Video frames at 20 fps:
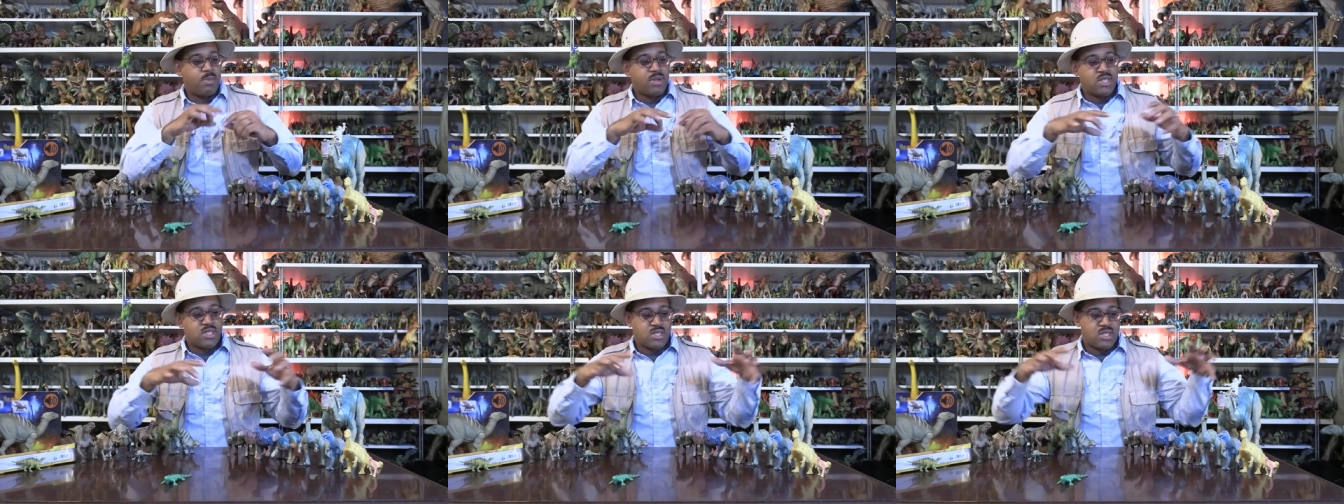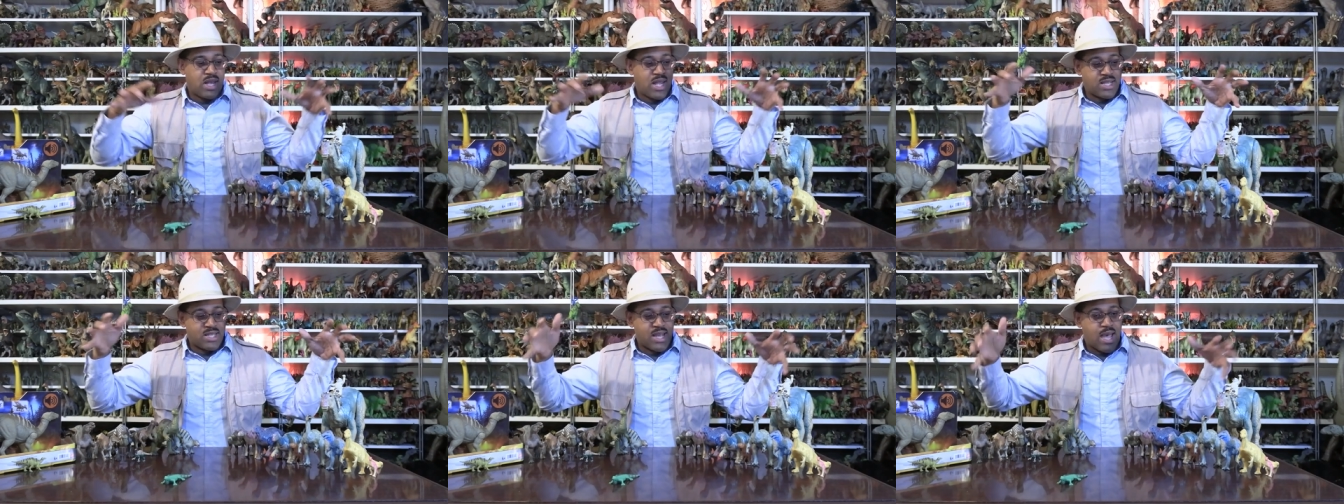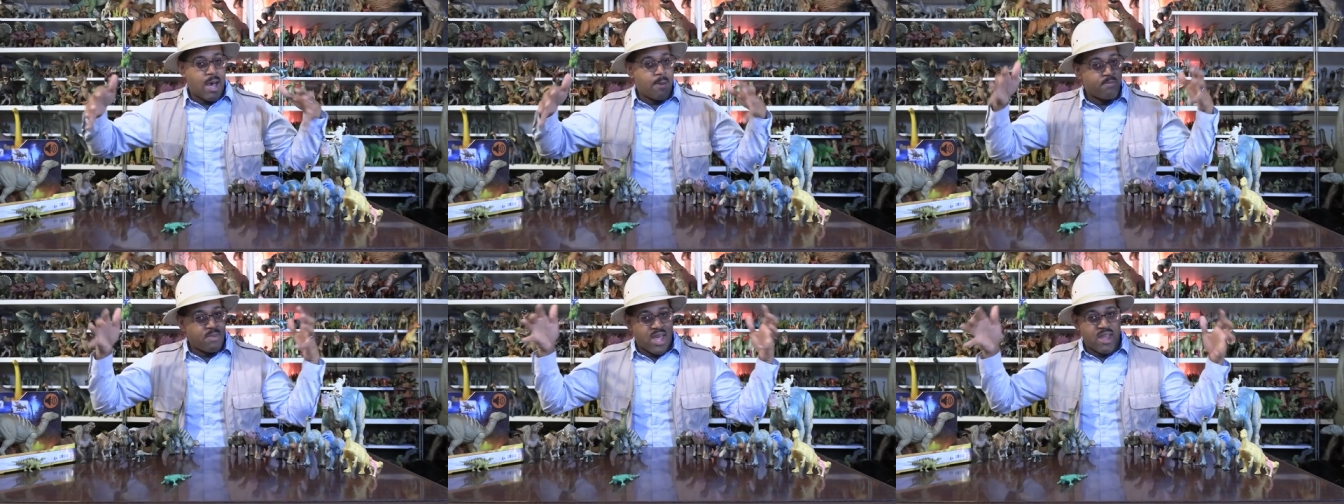but this is in that
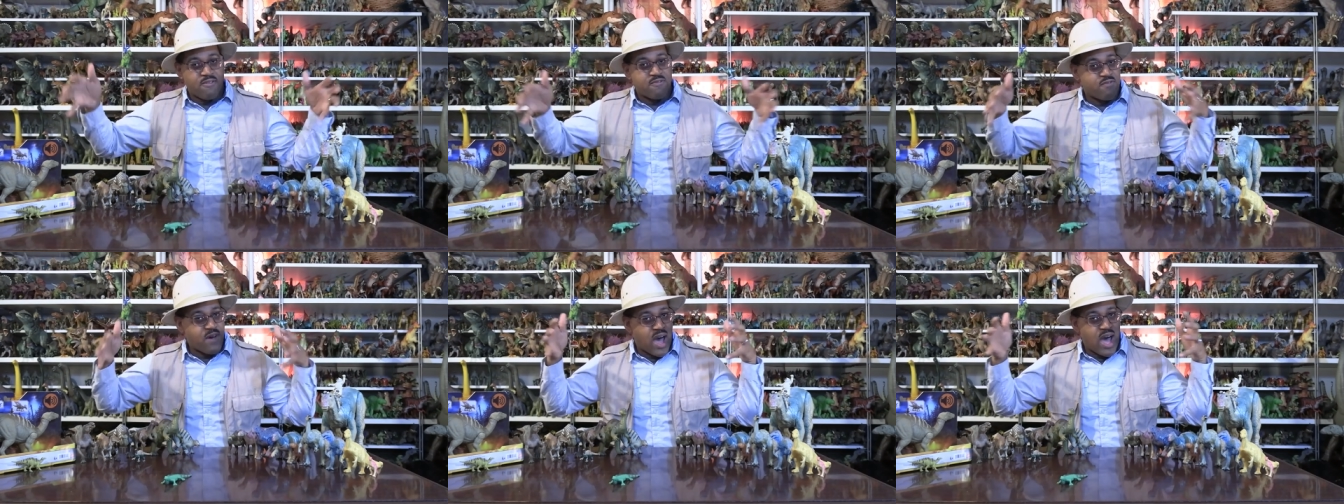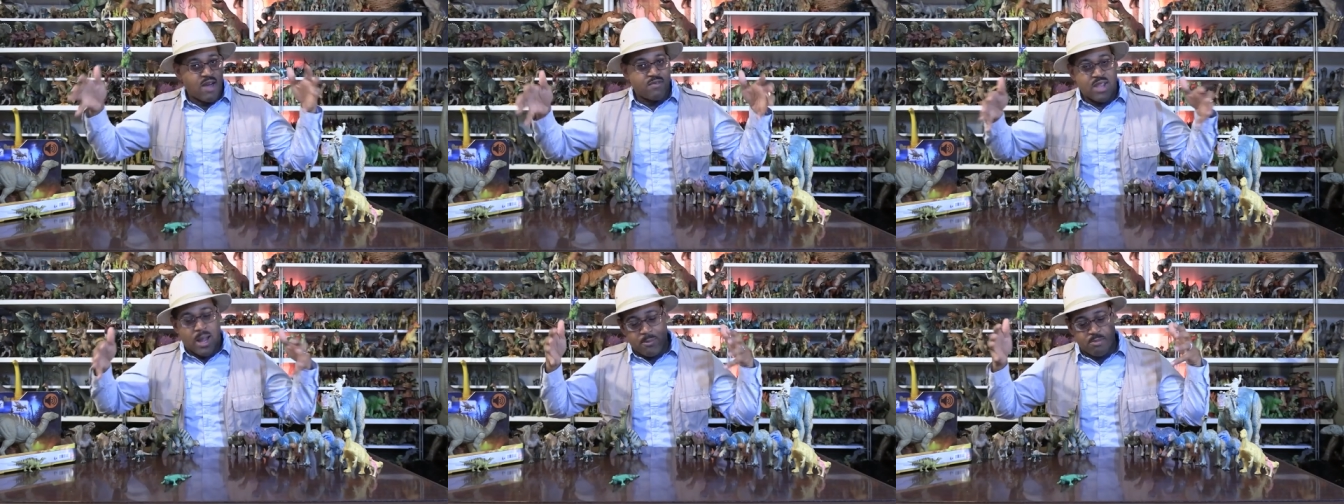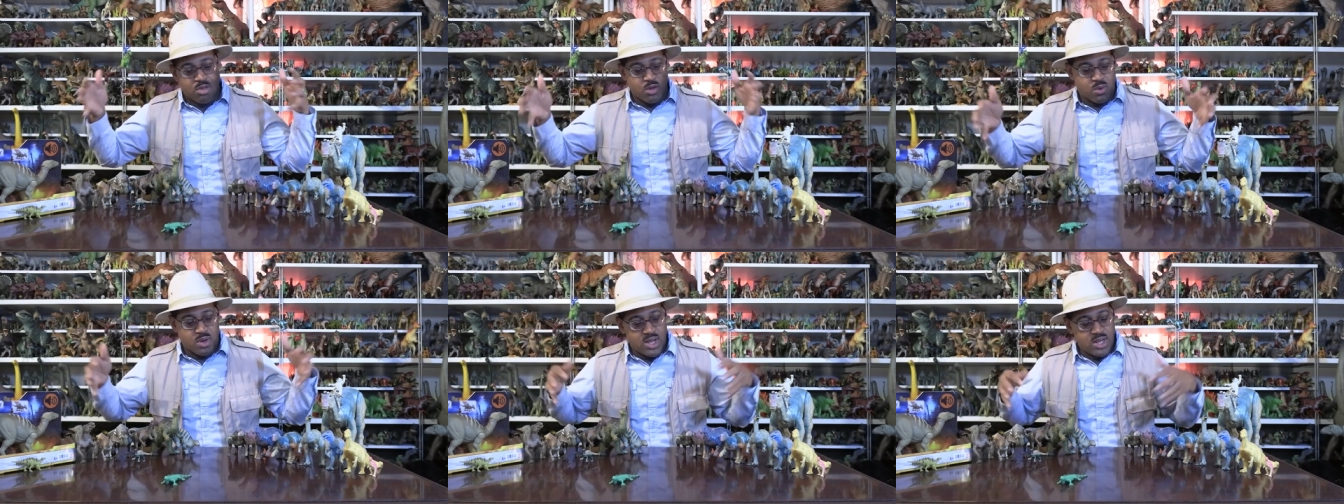top like five,
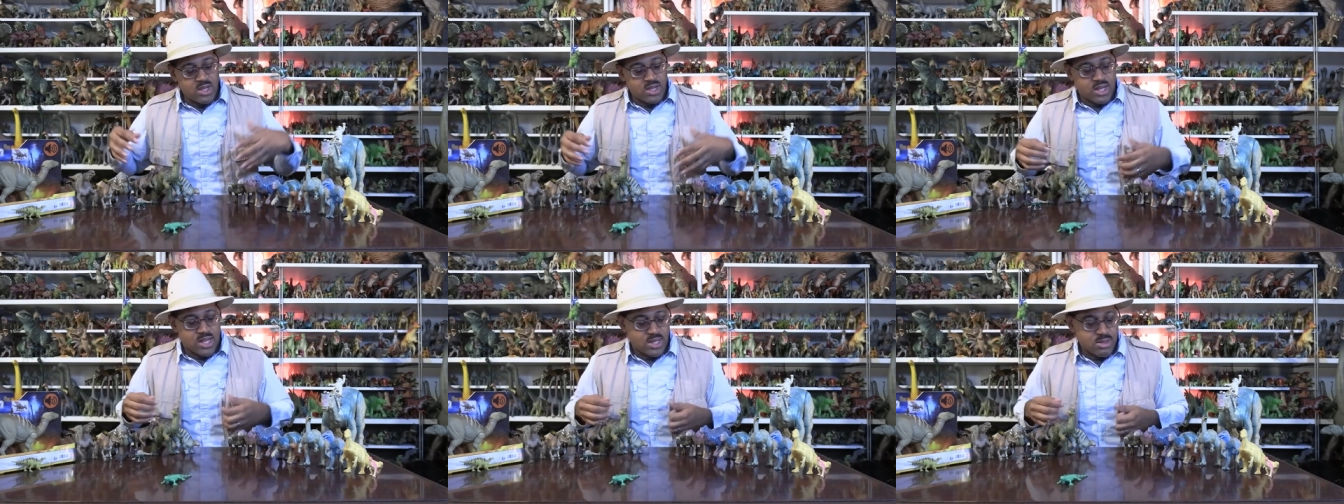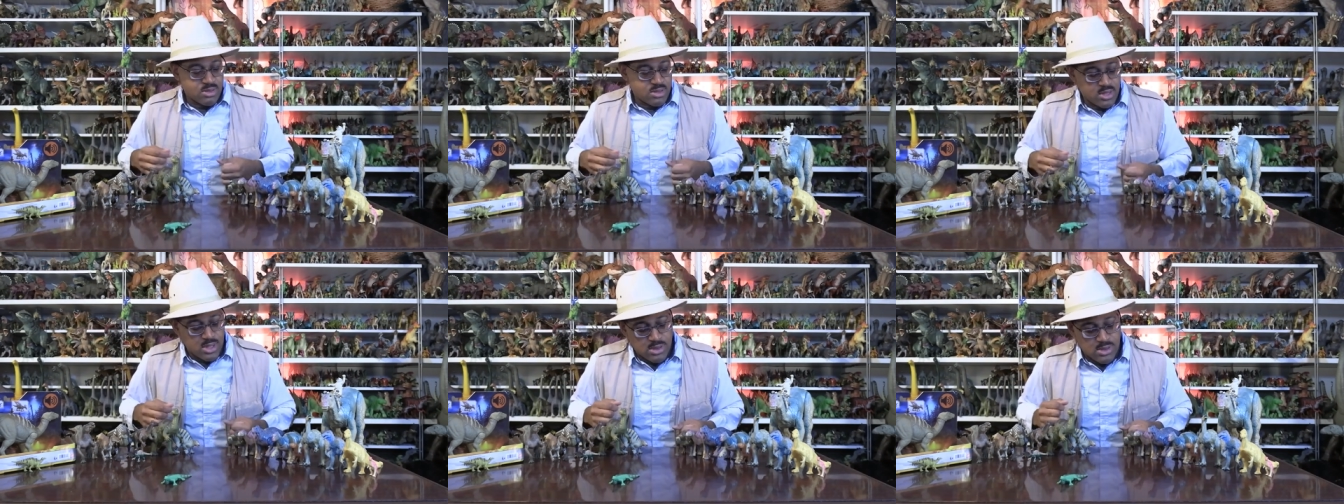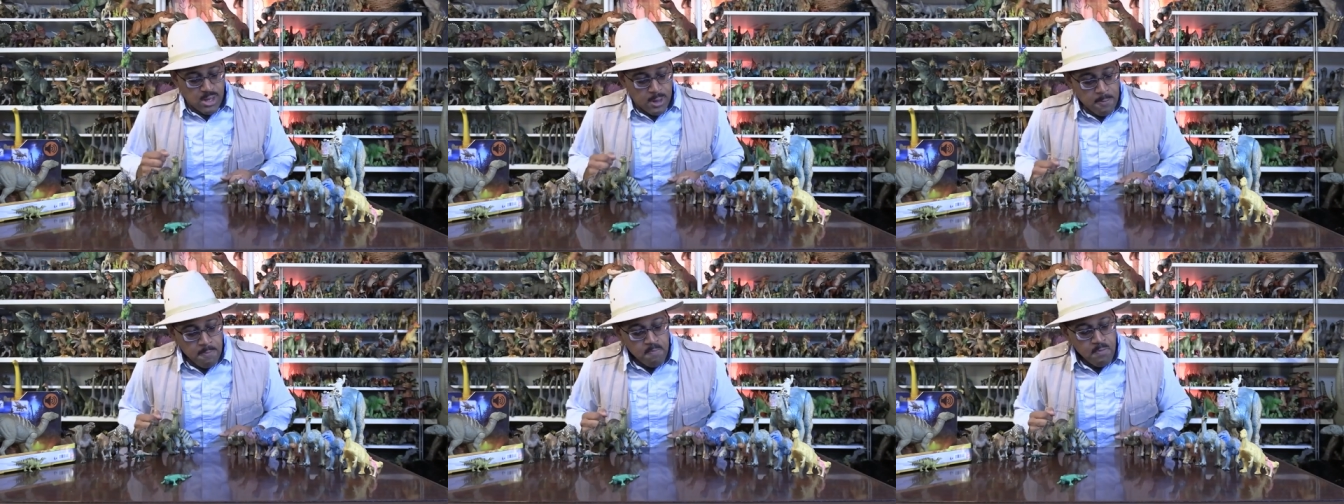top three list
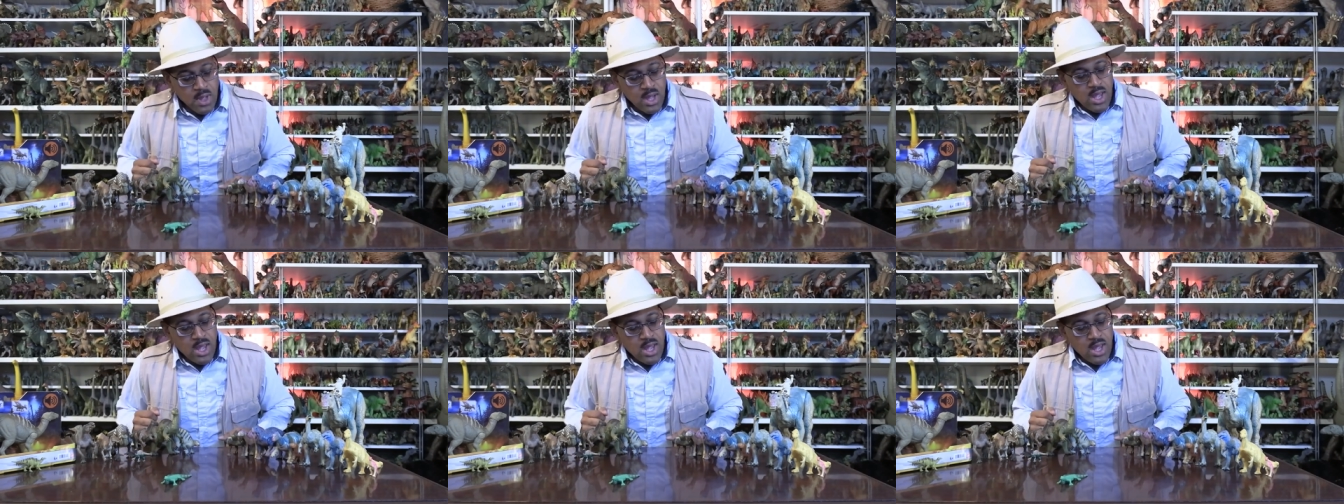listing.